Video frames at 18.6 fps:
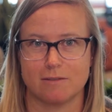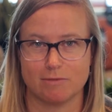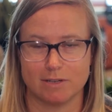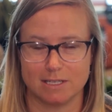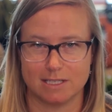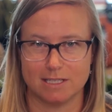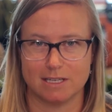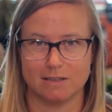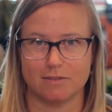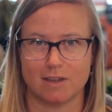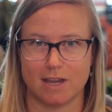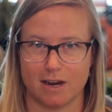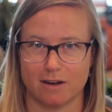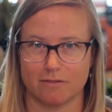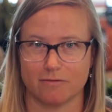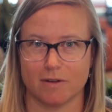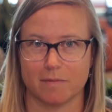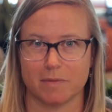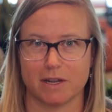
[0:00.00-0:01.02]
receive
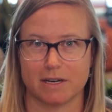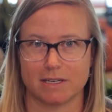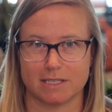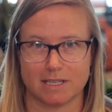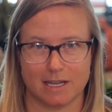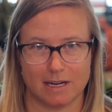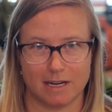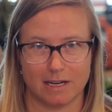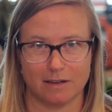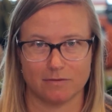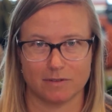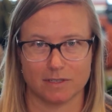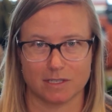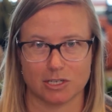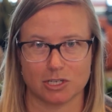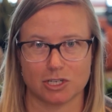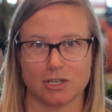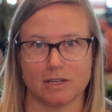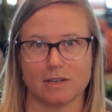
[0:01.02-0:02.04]
care from their attending
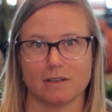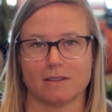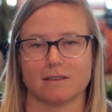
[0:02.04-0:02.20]
physician,